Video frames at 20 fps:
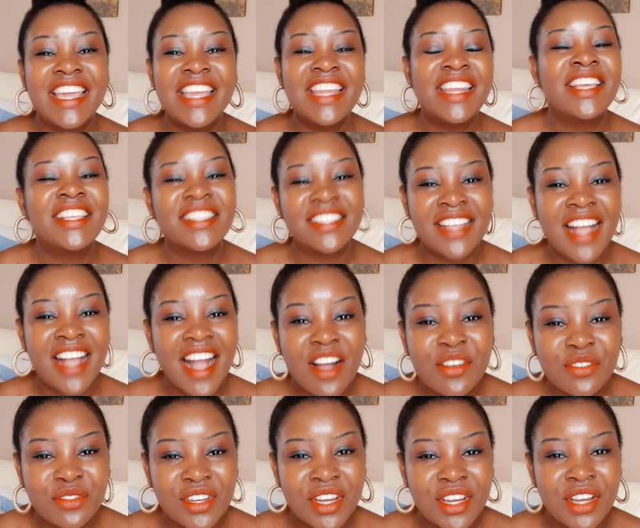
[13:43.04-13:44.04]
in his
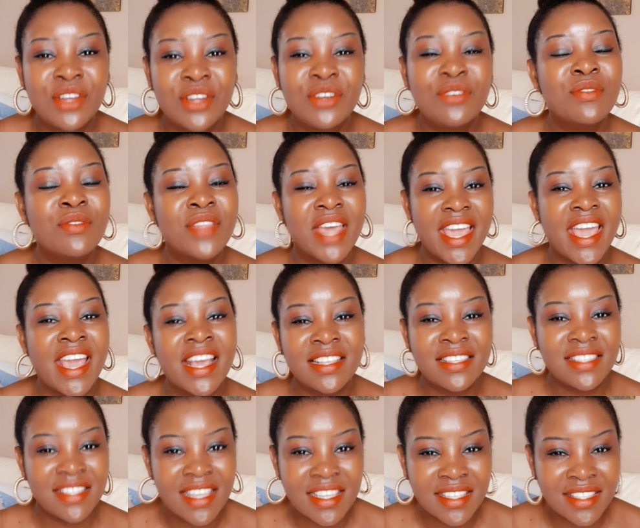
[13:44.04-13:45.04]
country? Do they
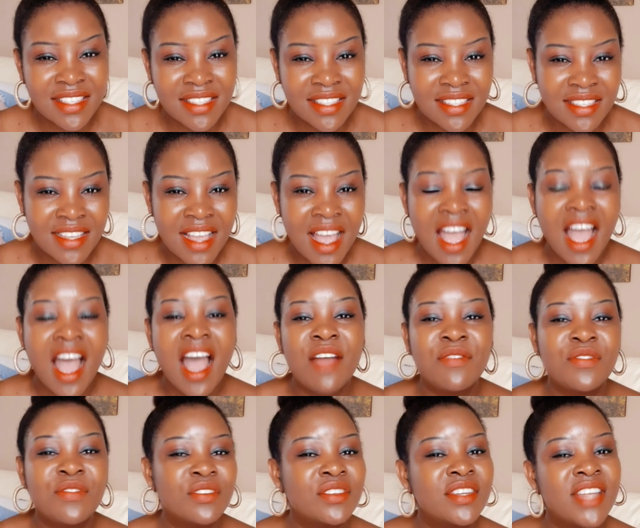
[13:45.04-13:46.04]
exist?
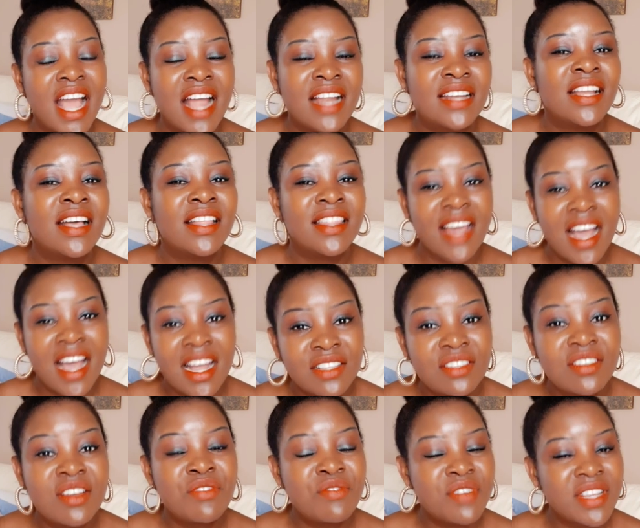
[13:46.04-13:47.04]
Have you done
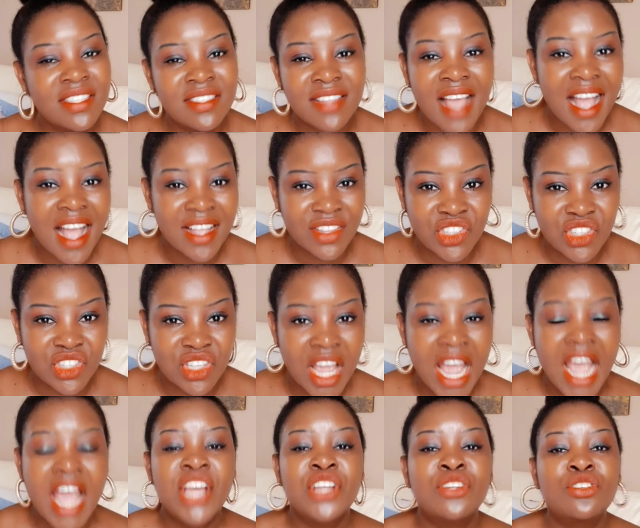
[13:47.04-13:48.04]
that research?
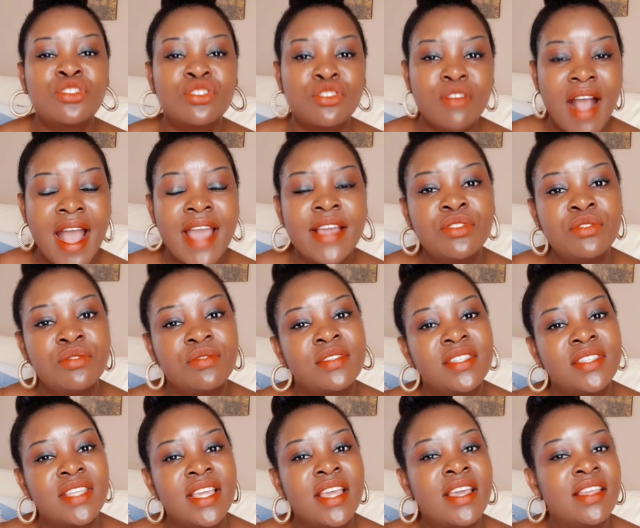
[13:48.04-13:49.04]
try to
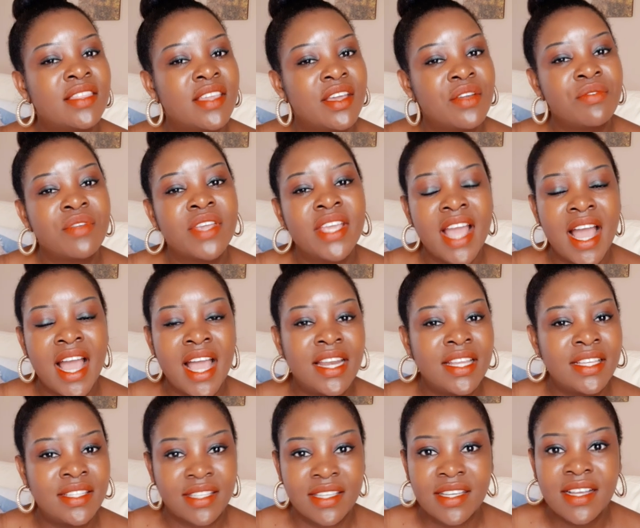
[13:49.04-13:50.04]
see the
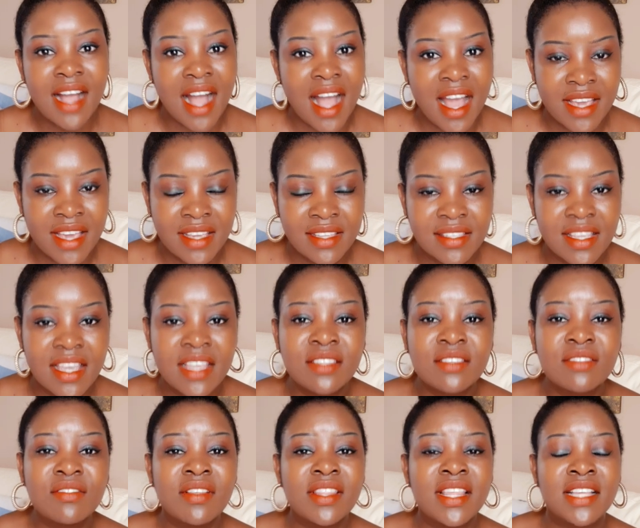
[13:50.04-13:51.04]
reality guys
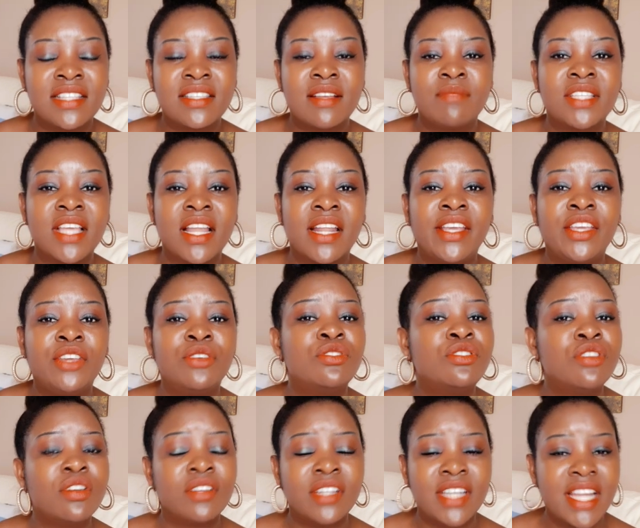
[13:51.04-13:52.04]
it's not that i'm telling you
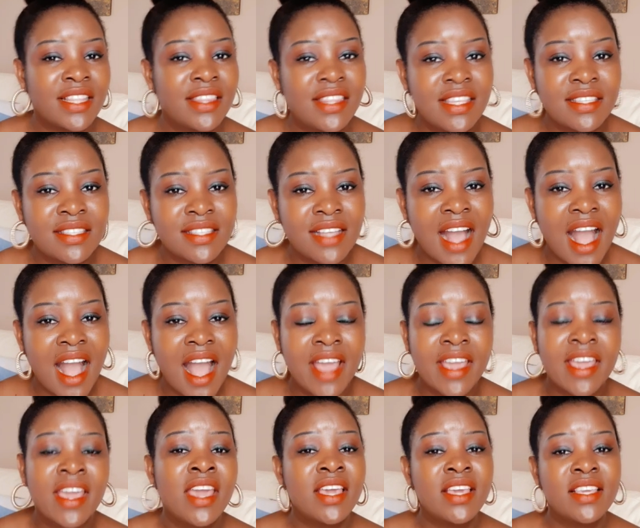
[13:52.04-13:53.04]
don't date this guy
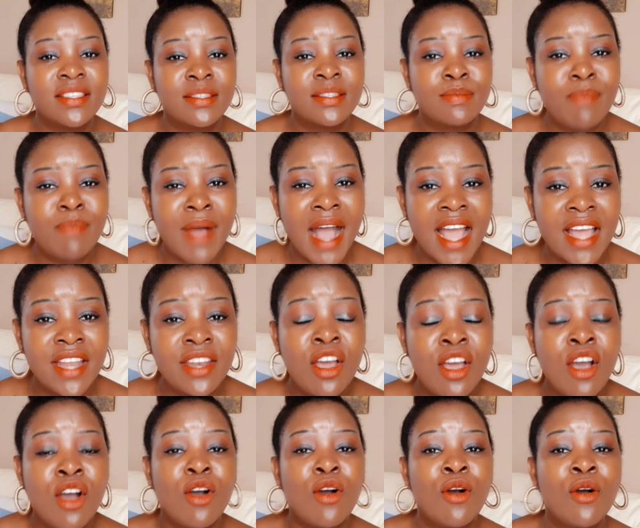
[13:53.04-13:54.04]
he's bad
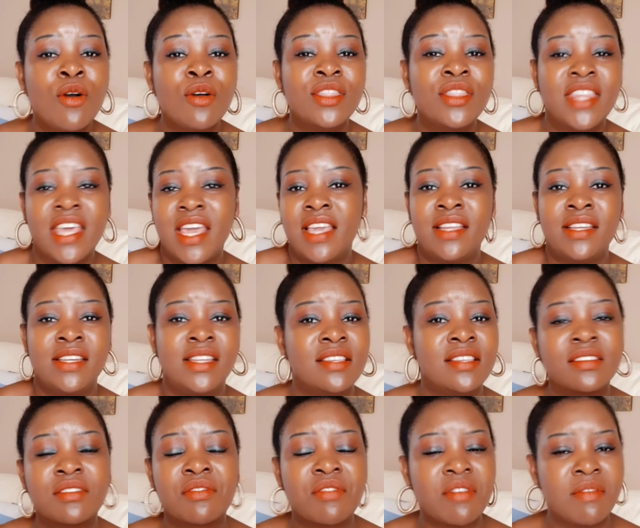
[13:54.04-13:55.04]
or they
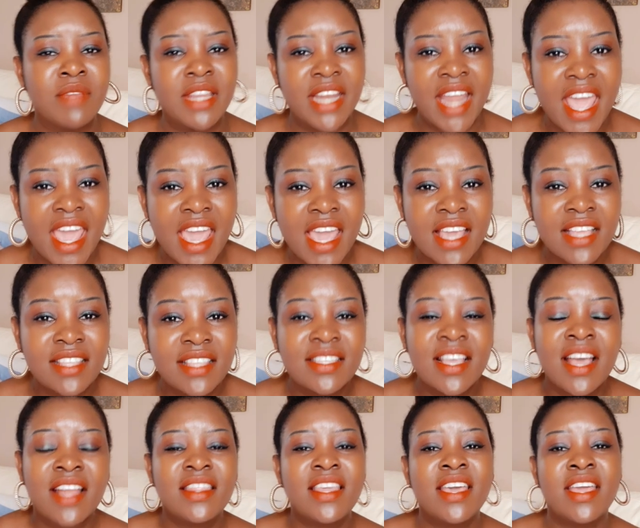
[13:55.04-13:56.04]
discriminate
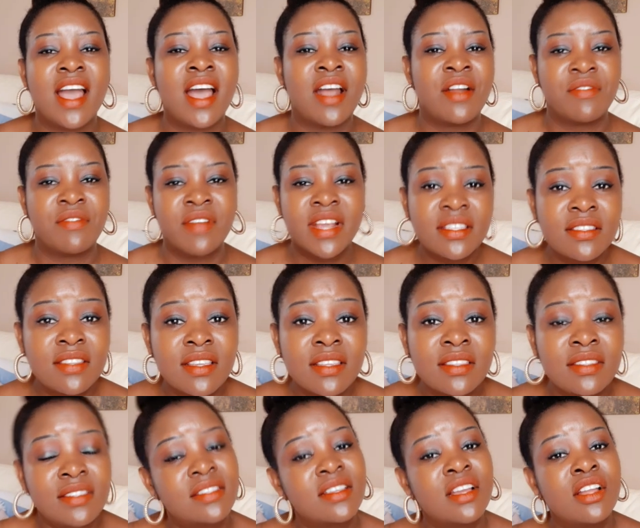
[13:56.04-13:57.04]
they are
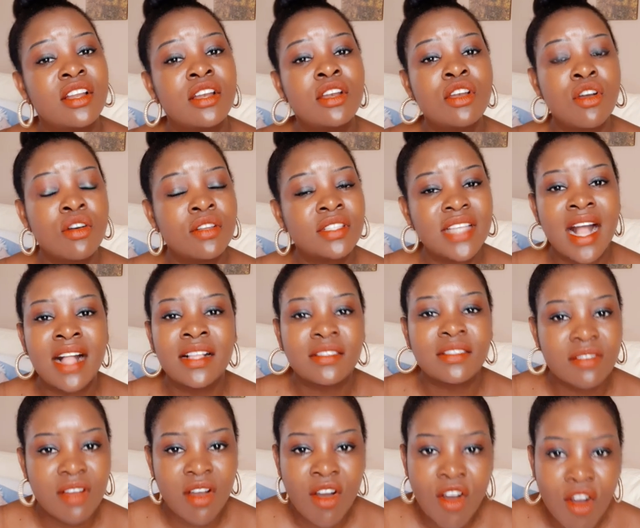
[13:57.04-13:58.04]
racist not
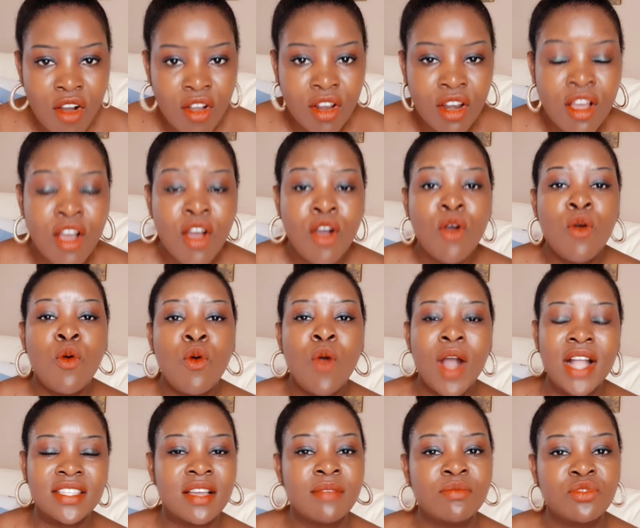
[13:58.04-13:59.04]
at all
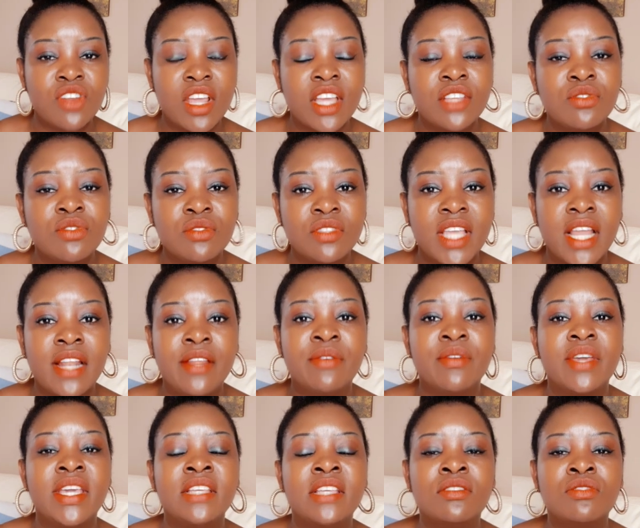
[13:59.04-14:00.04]
what i'm trying to tell
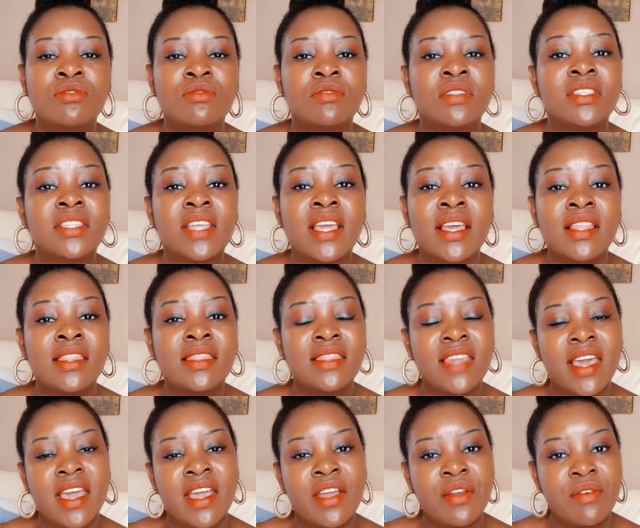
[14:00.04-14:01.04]
you is to see
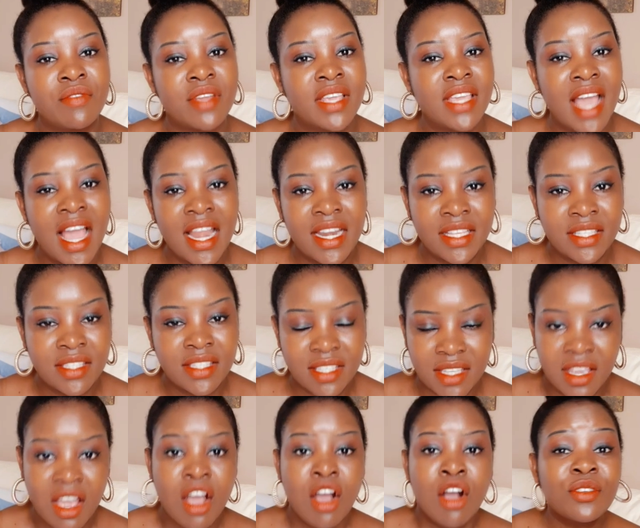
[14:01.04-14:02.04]
the
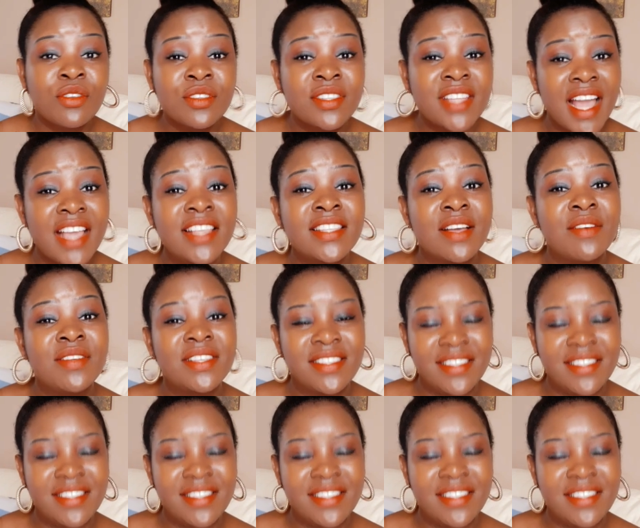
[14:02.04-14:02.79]
reality those guys i was